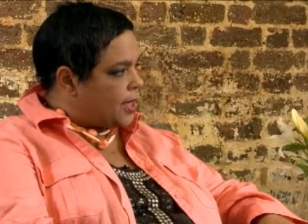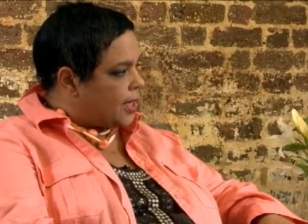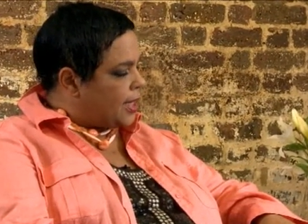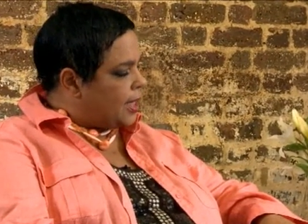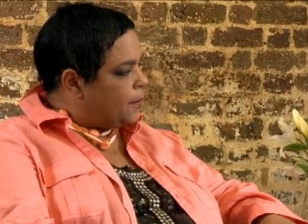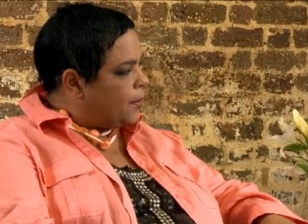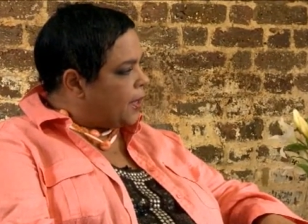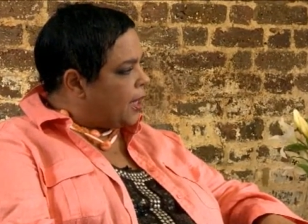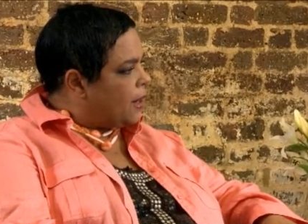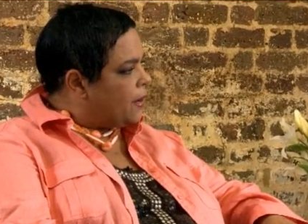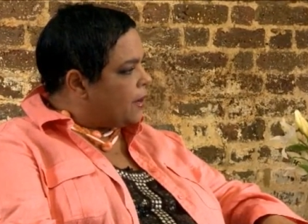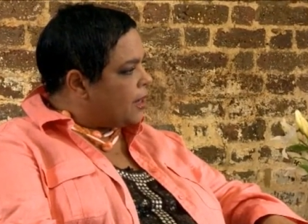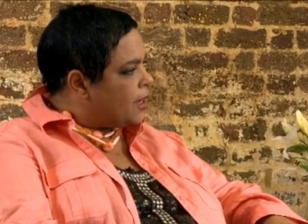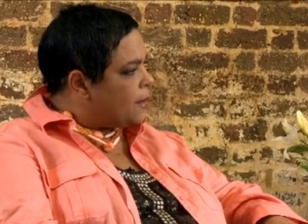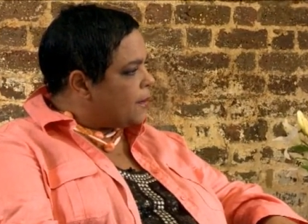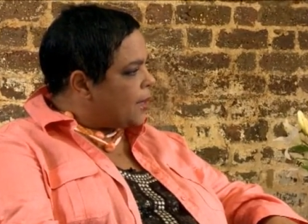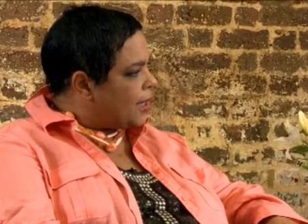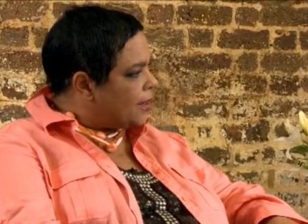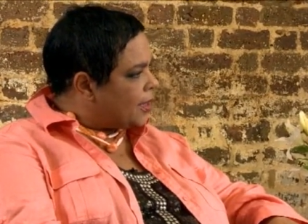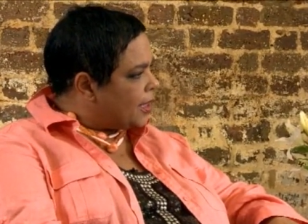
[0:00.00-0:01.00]
I keep hearing
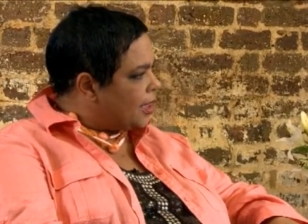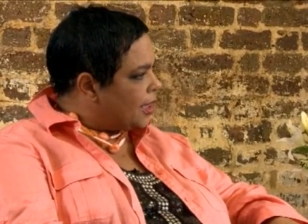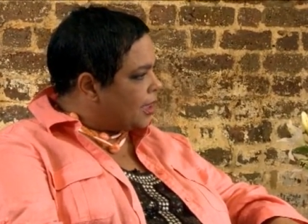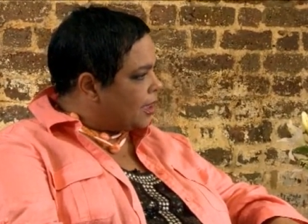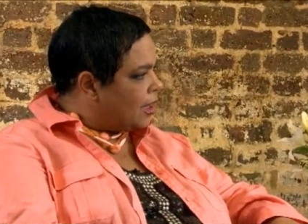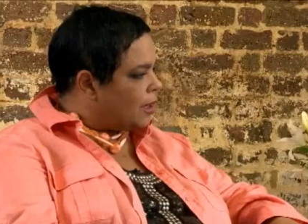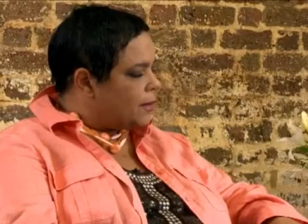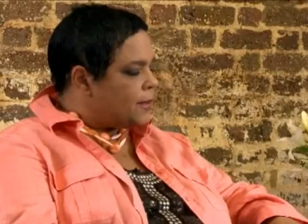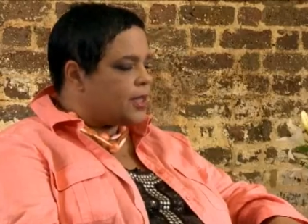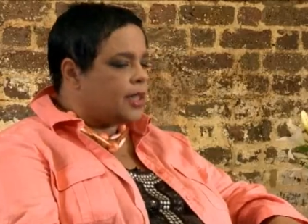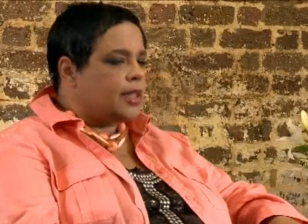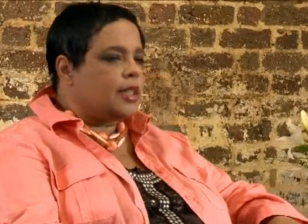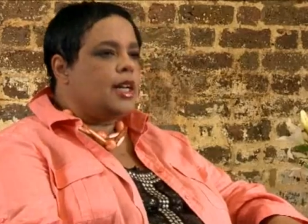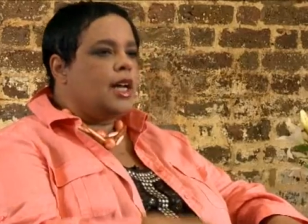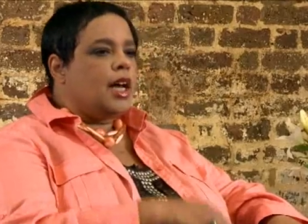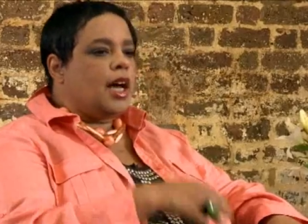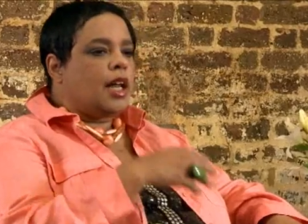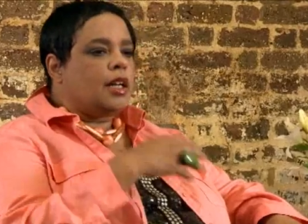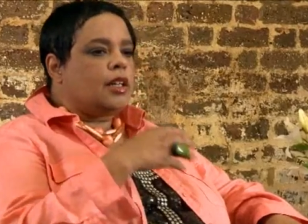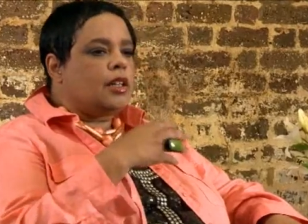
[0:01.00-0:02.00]
about the alarms, and
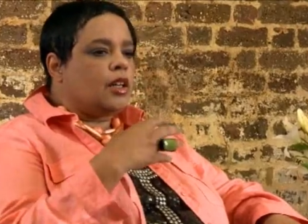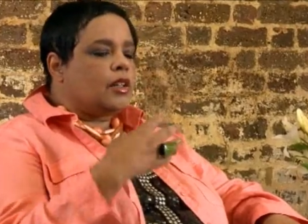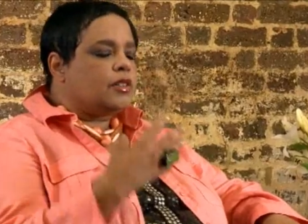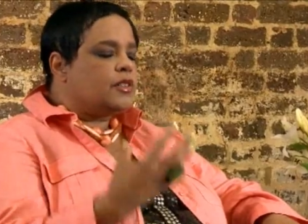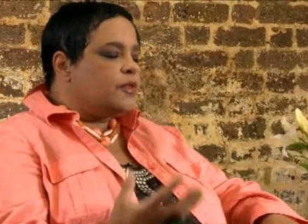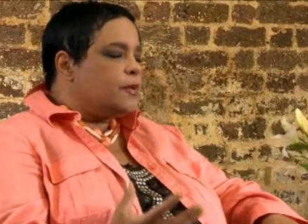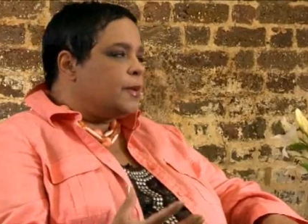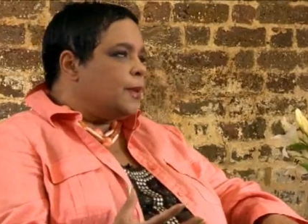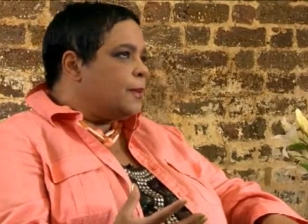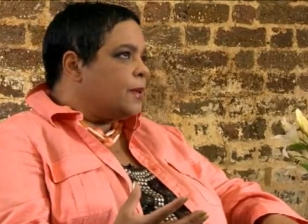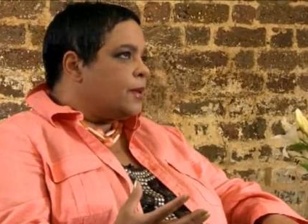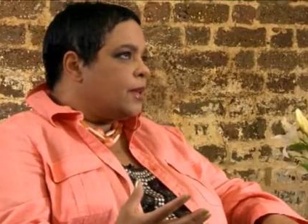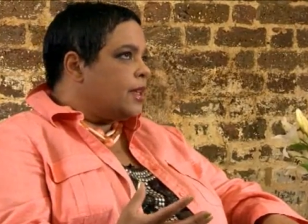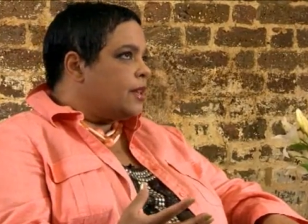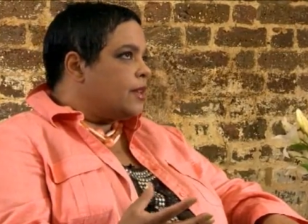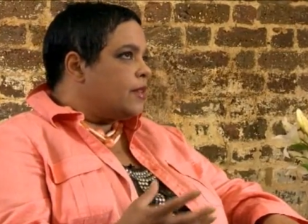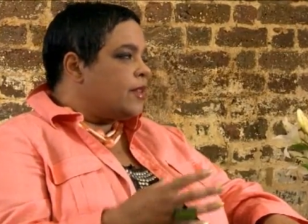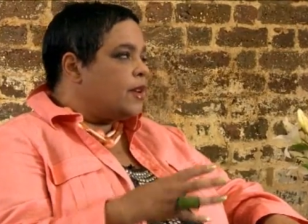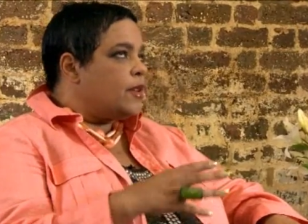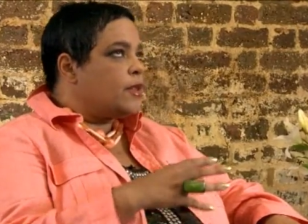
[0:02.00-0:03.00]
a lot of people think
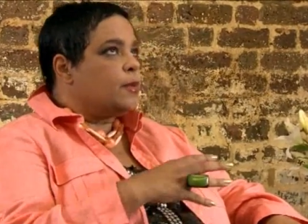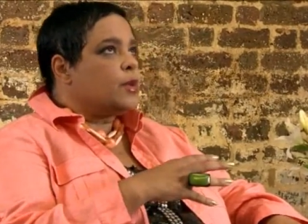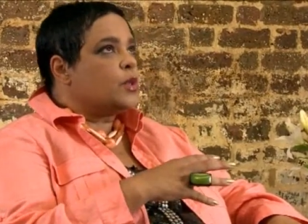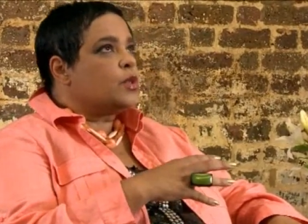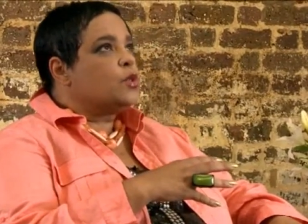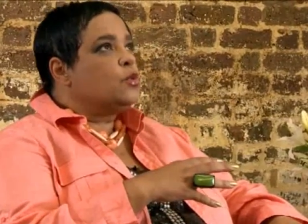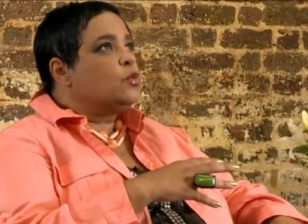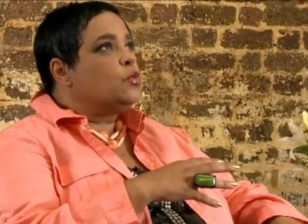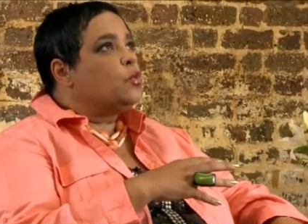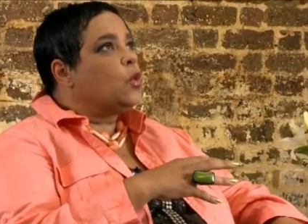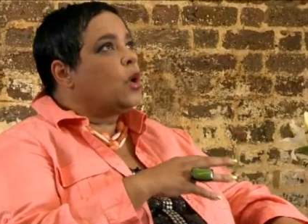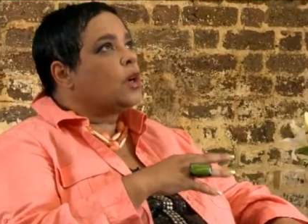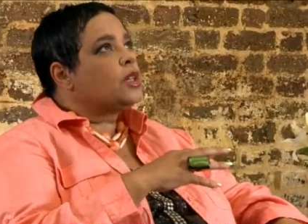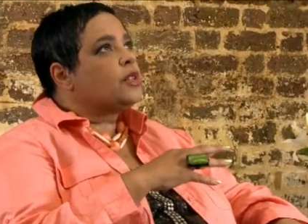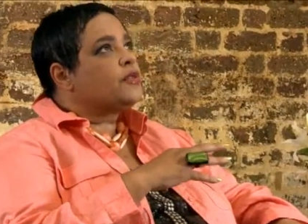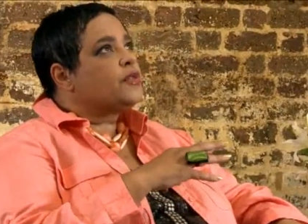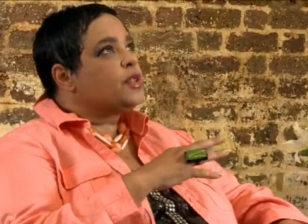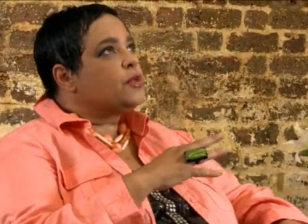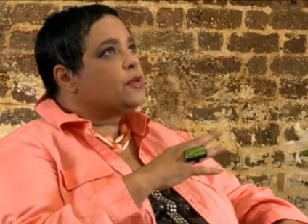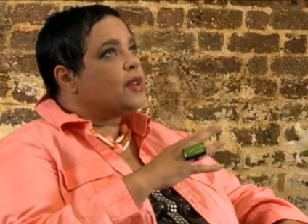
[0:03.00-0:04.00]
that they're the most
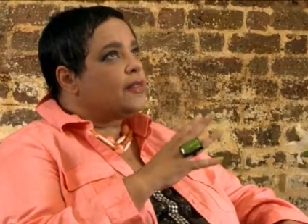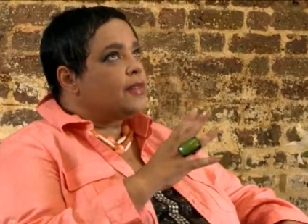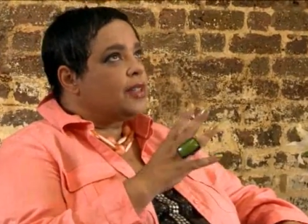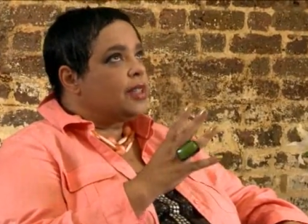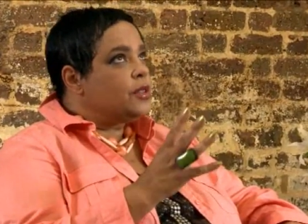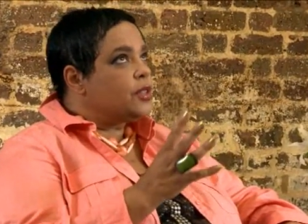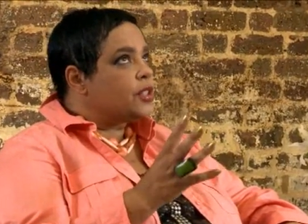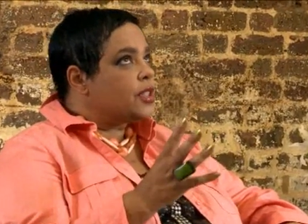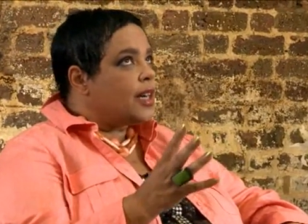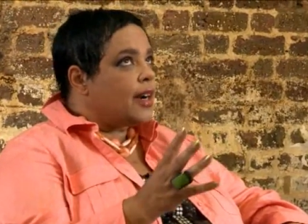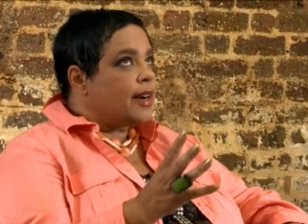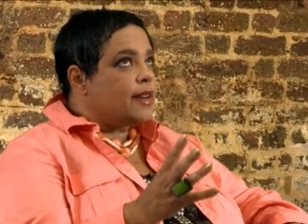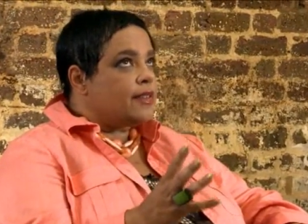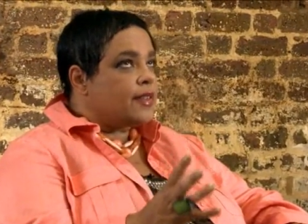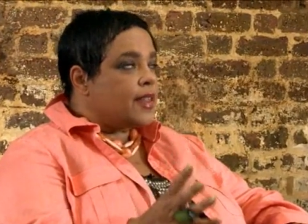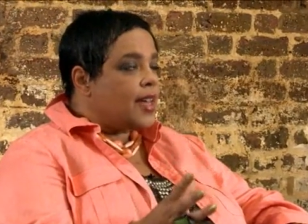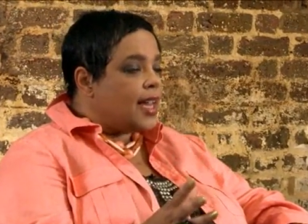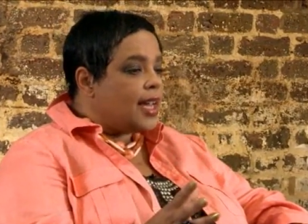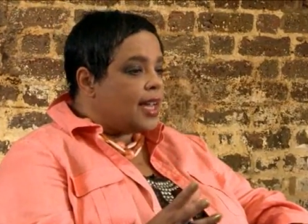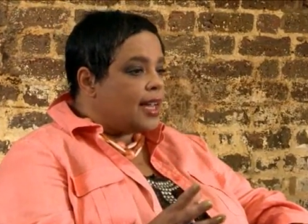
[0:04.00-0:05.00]
wonderful, revolutionary
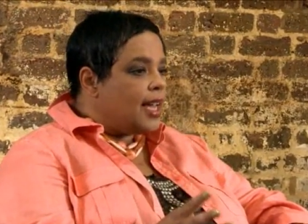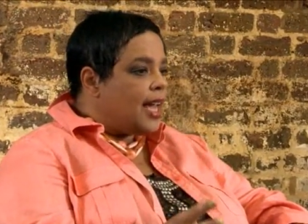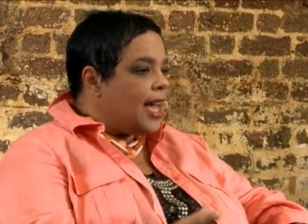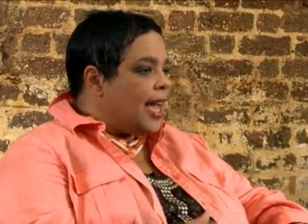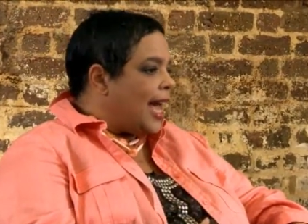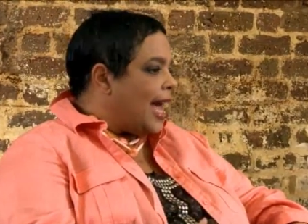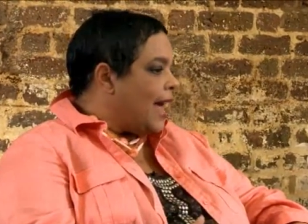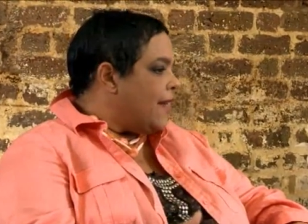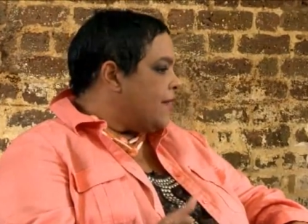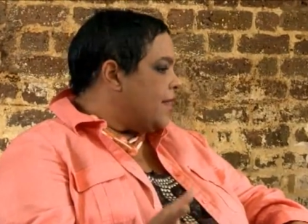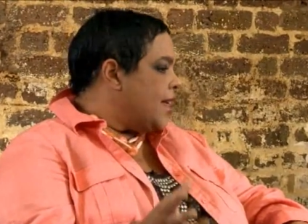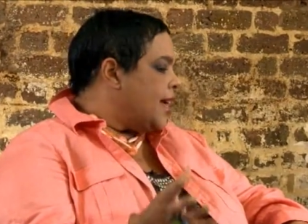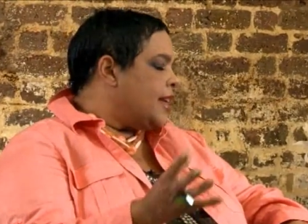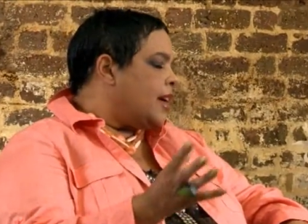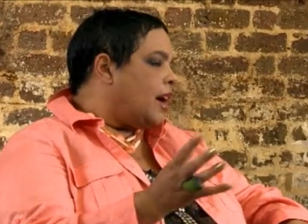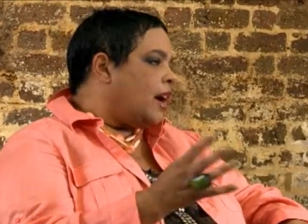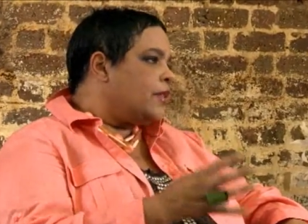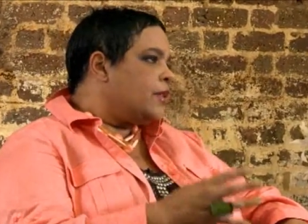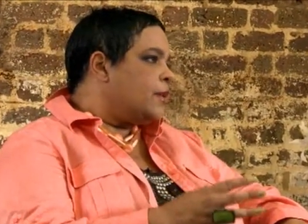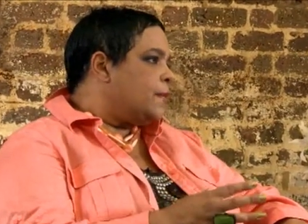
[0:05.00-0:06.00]
thing, and then
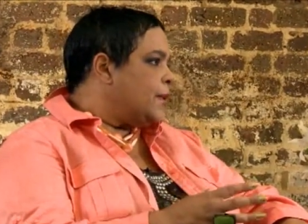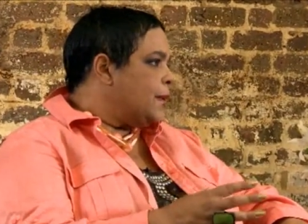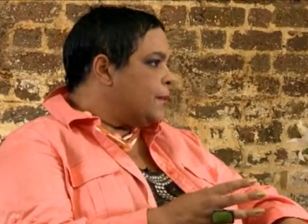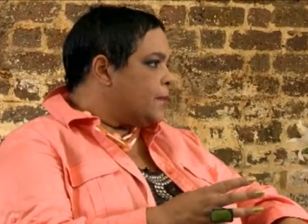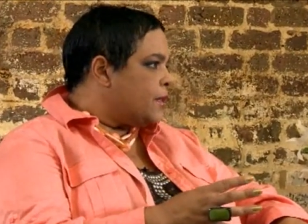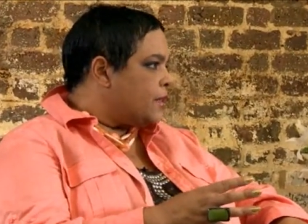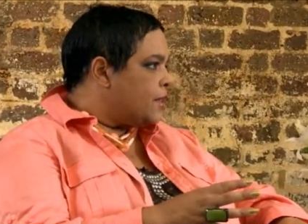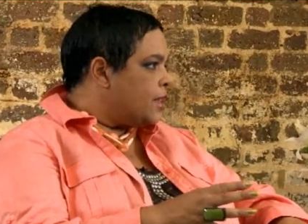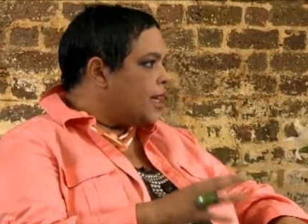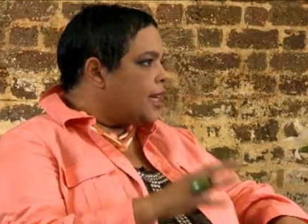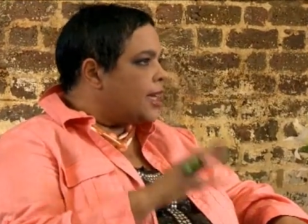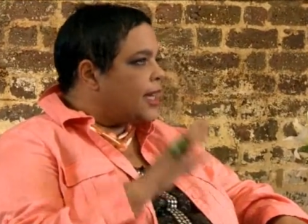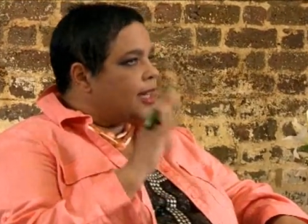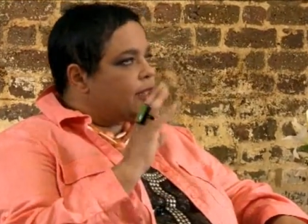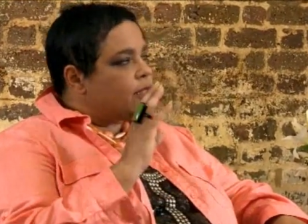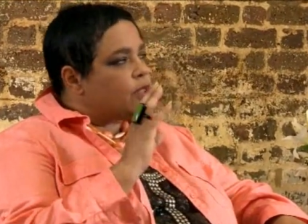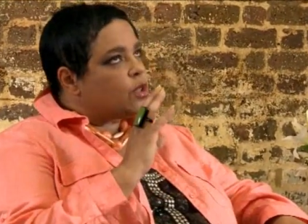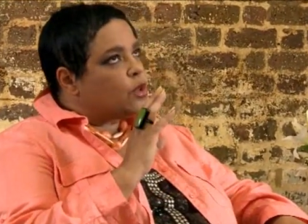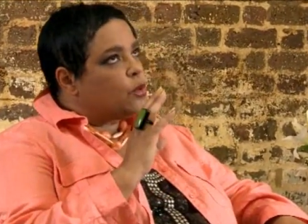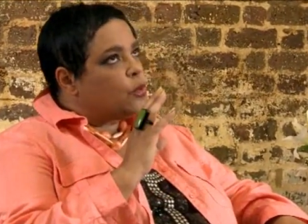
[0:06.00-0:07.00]
other people think
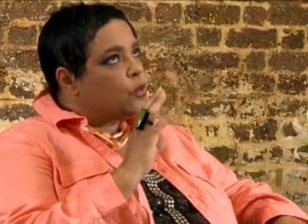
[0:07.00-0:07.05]
it's the